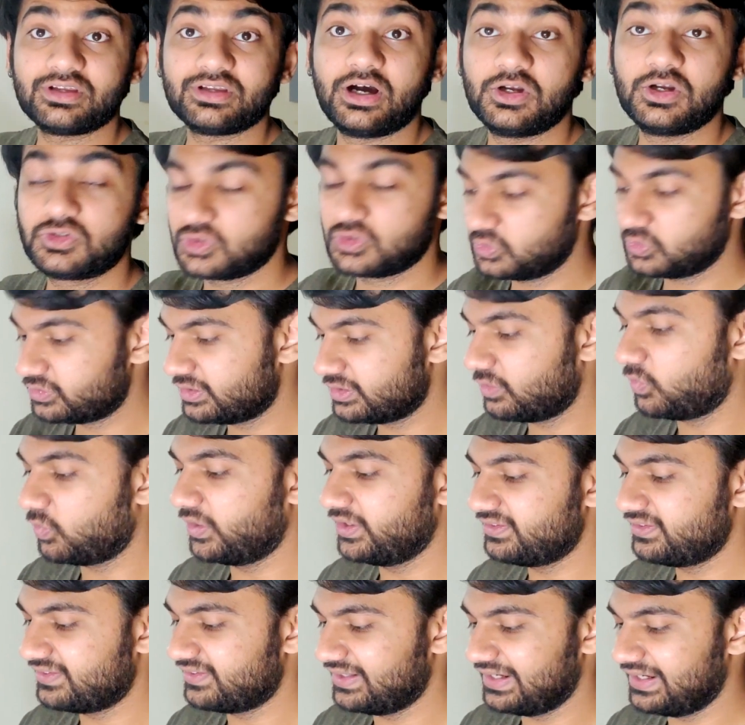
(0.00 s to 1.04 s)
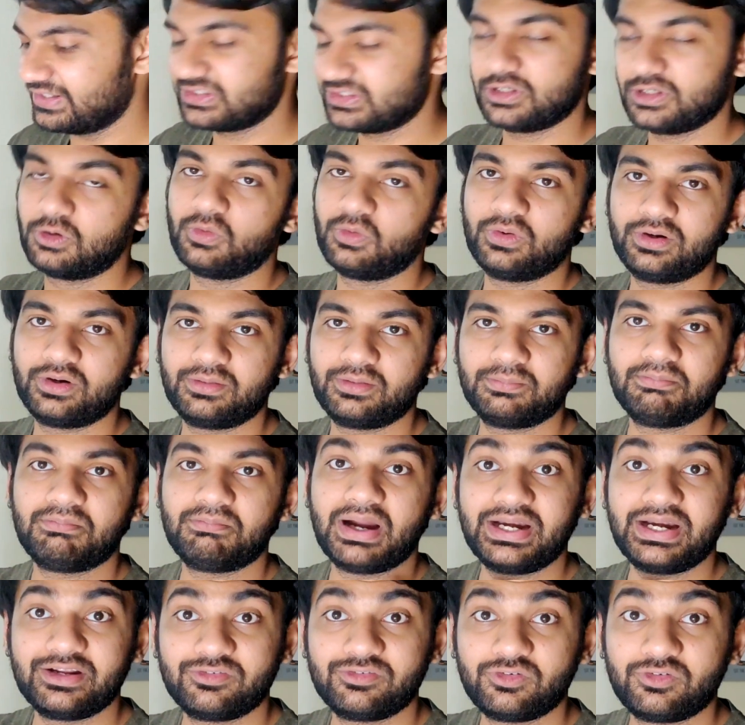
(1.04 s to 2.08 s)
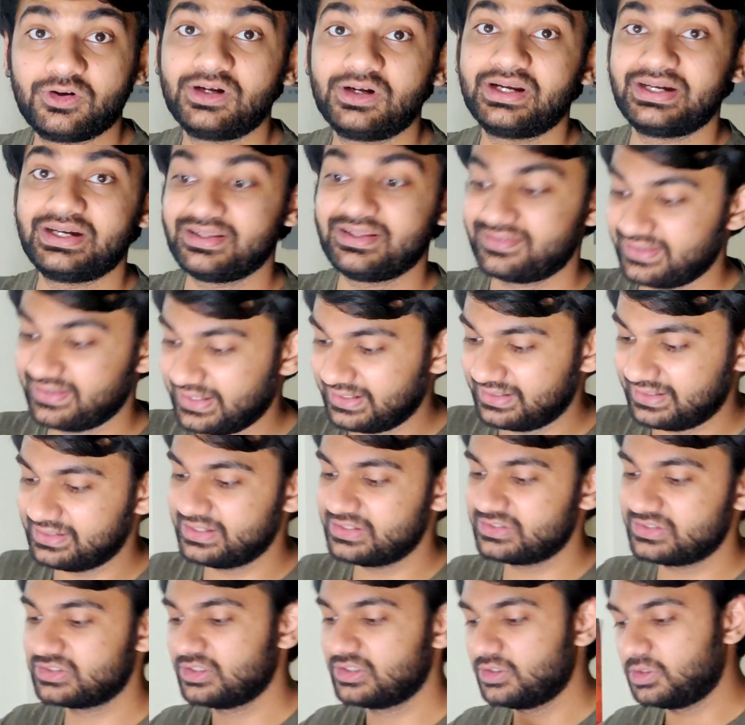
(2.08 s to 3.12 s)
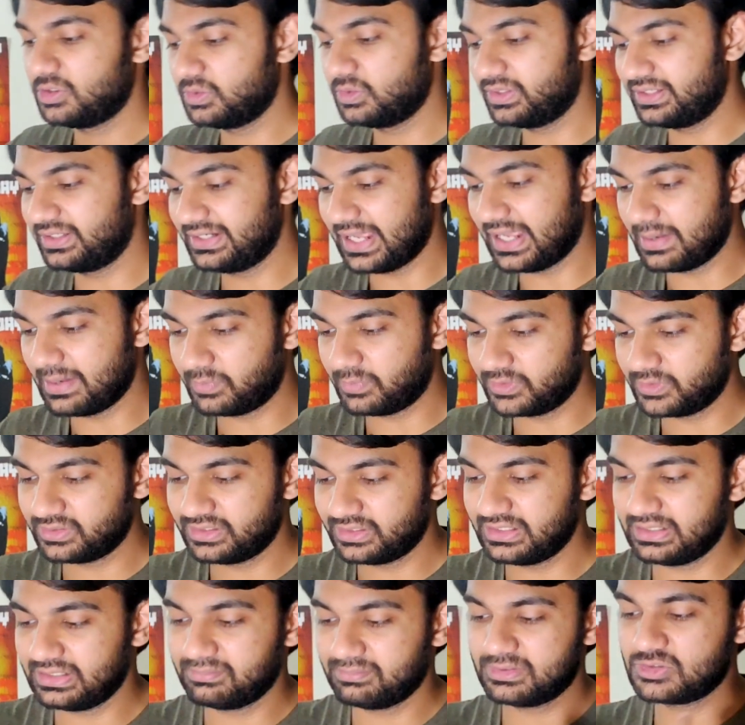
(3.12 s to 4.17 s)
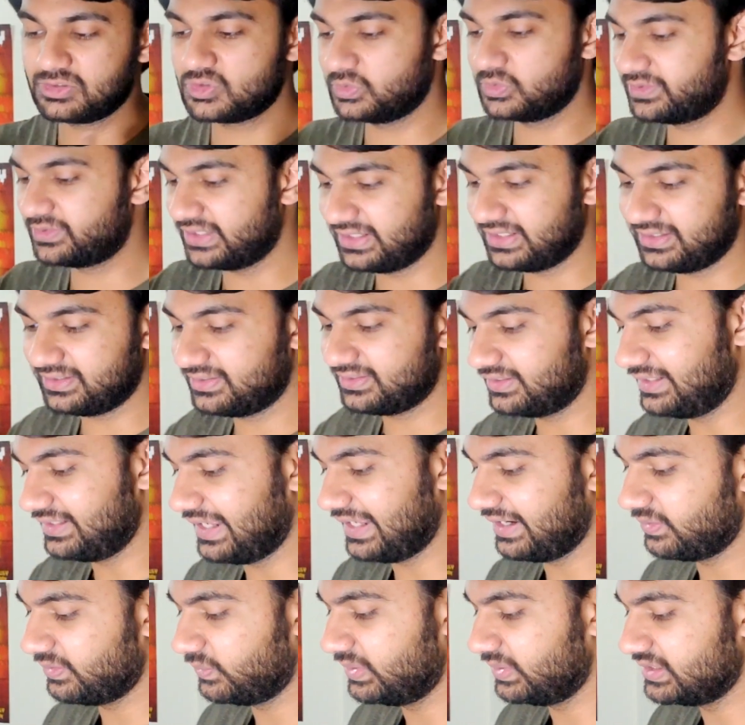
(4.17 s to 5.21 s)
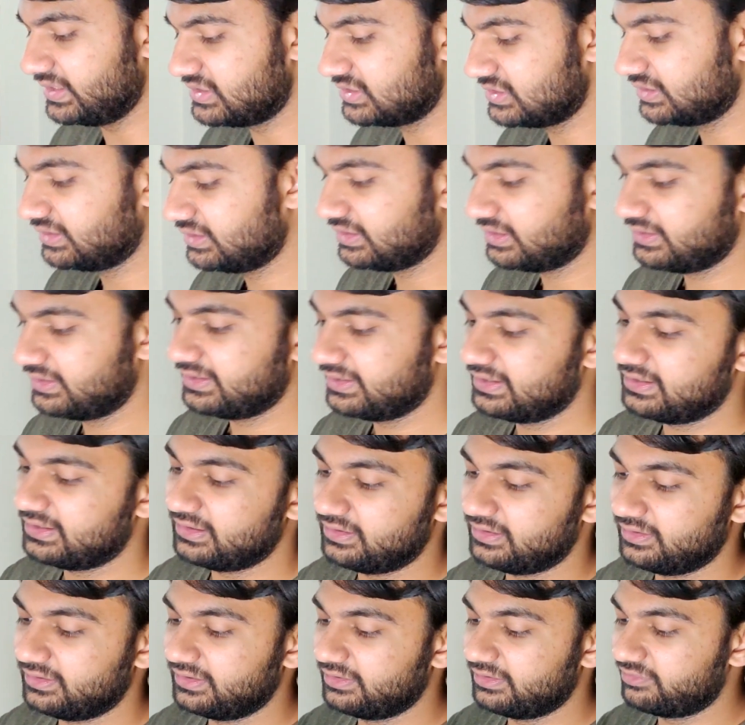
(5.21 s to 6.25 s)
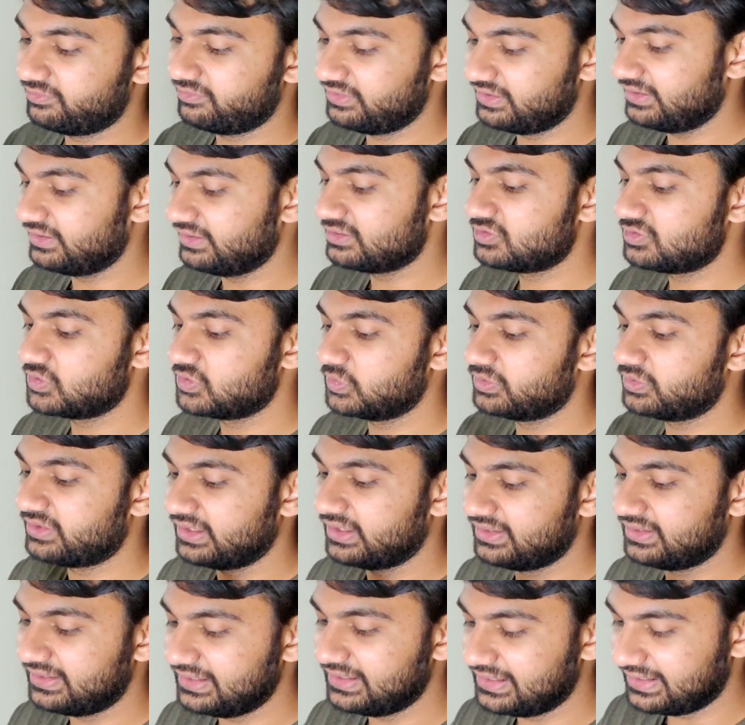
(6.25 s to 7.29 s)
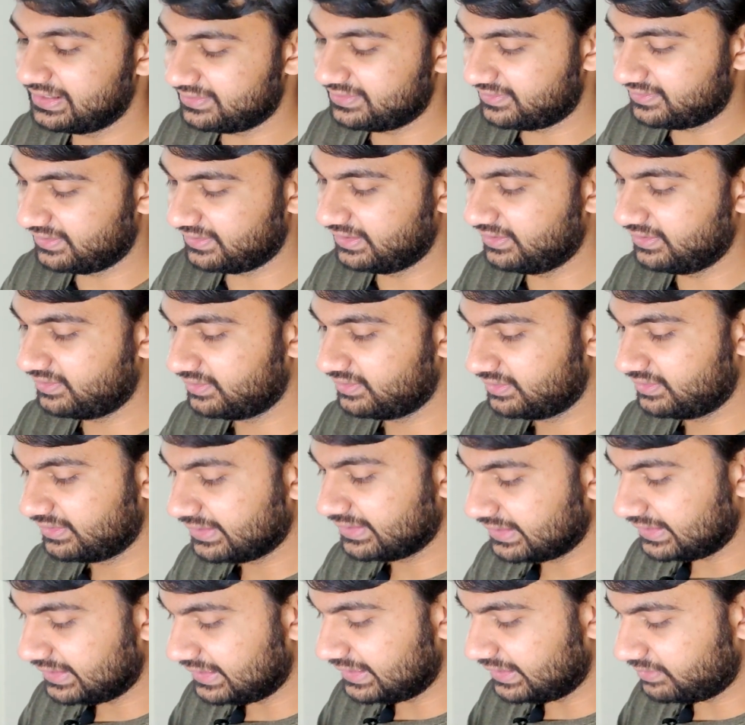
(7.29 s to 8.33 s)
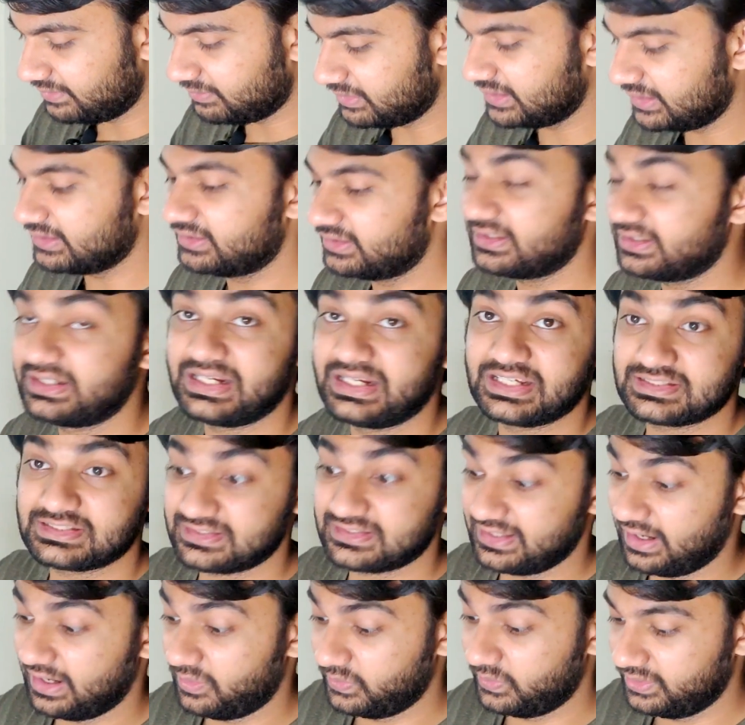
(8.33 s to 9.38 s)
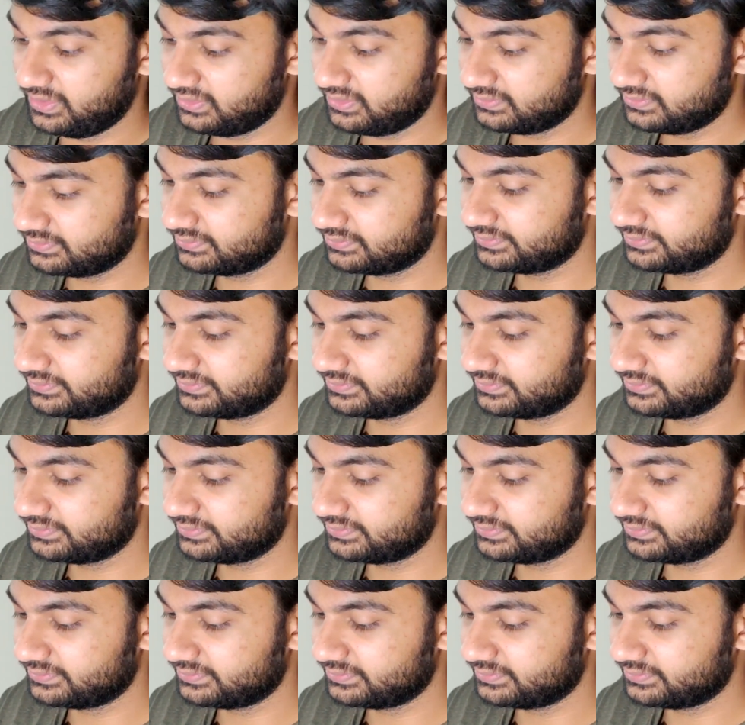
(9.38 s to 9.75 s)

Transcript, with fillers: uh, choose the voice selection over, by default it is English, you can tap on the name and choose any other language. Uh, if we choose Hindi, let's say, let me hear the test sound.